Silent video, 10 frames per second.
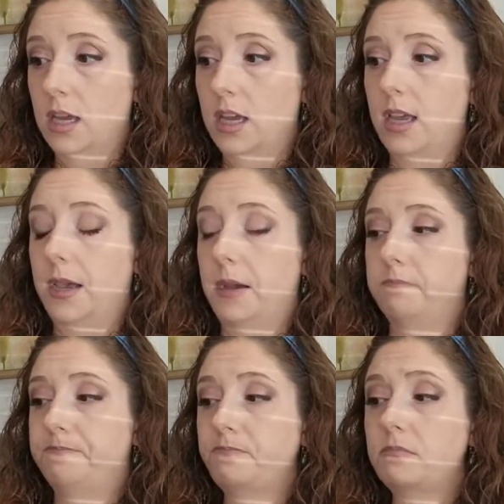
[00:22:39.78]

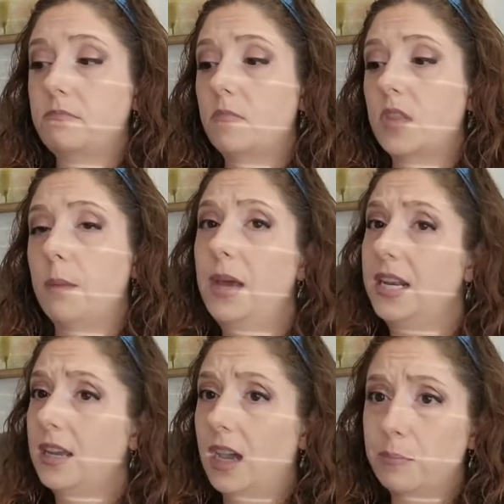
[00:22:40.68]

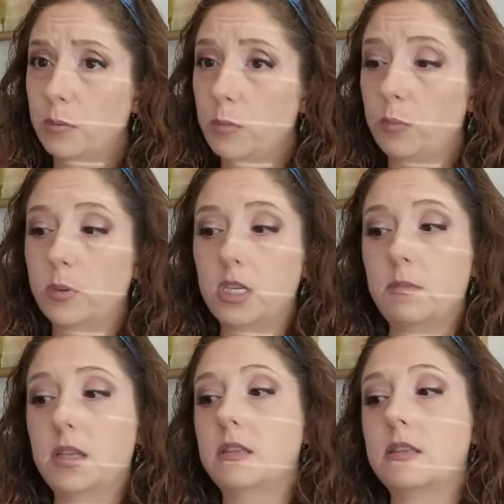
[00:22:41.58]
Many hypermobile
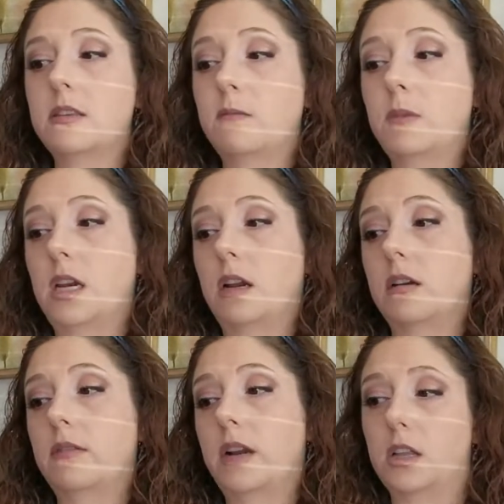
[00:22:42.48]
humans have been on
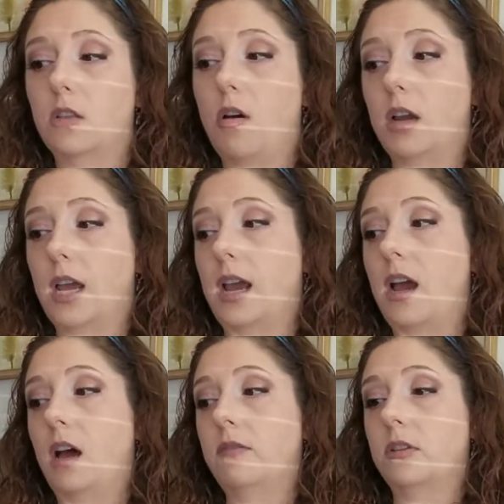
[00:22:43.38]
a very long and
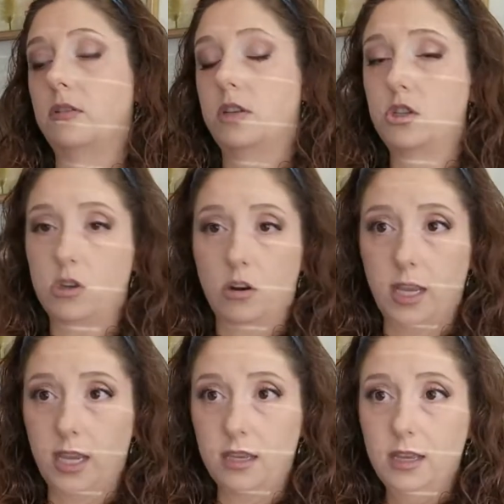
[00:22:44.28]
convoluted
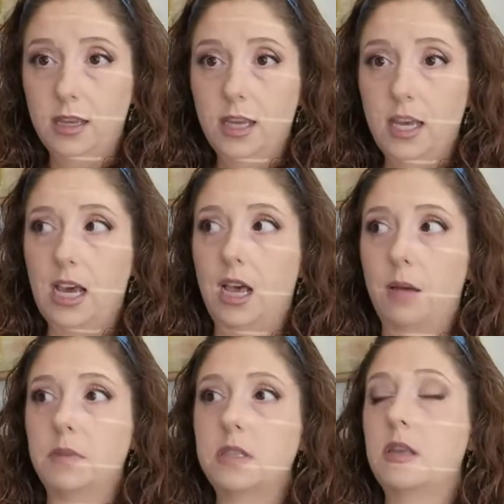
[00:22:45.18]
journey.
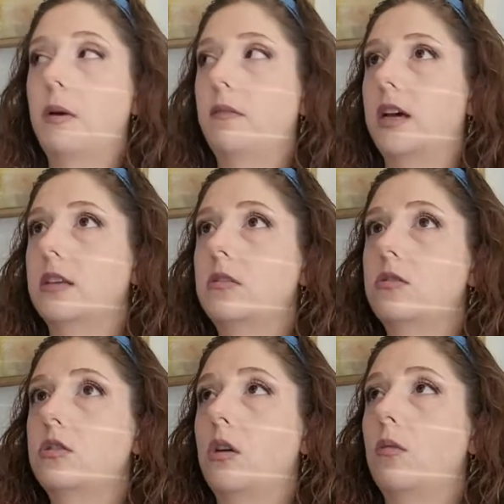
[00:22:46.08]
Some of us
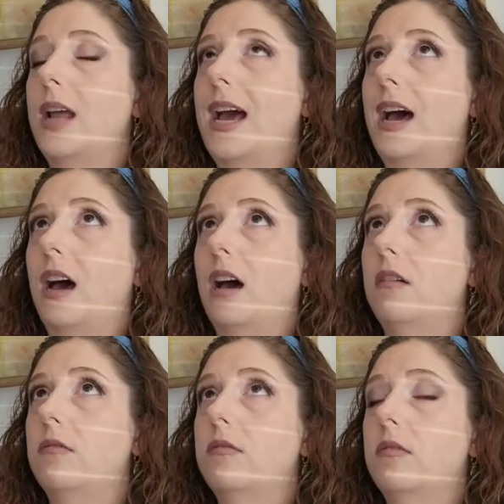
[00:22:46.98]
don't
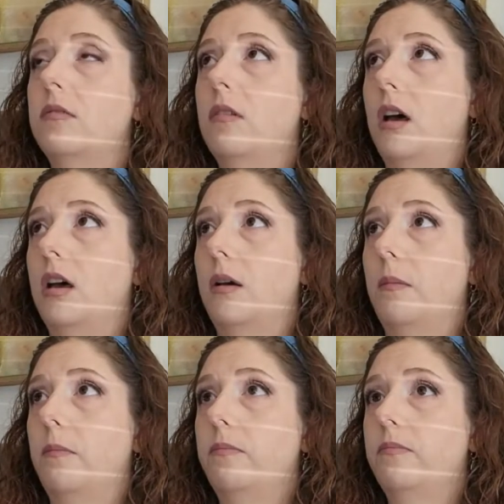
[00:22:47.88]
have
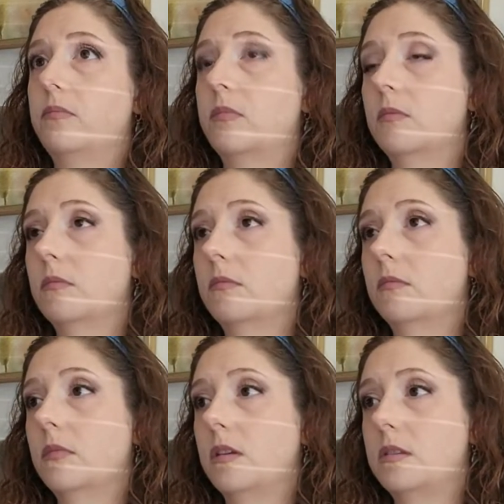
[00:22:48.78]
the
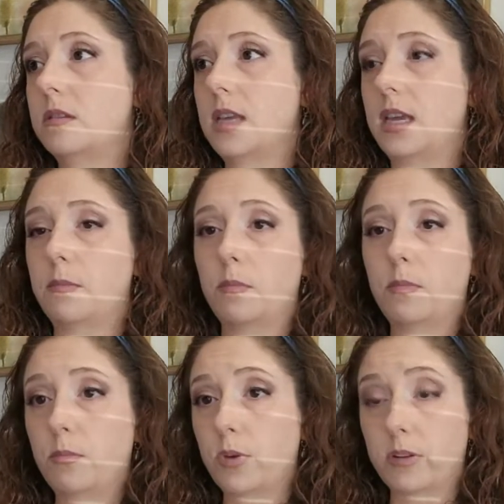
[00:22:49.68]
same
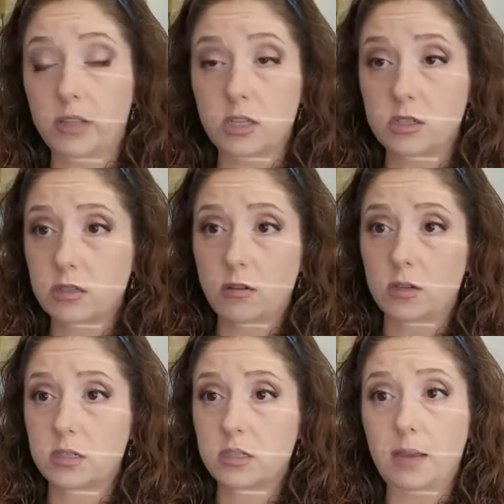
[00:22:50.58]
privilege
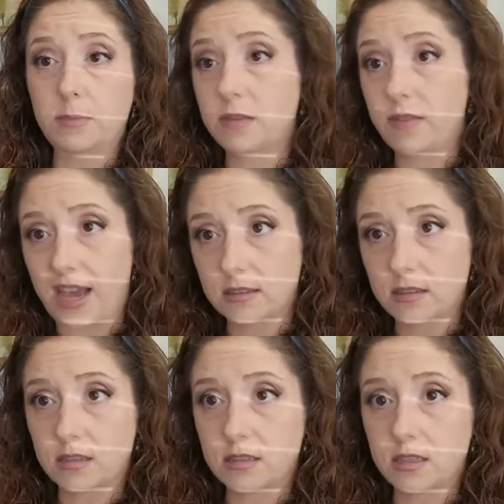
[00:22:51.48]
or types of
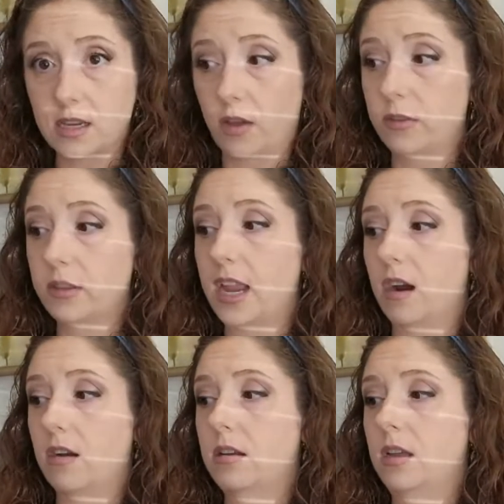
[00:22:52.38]
access to healthcare.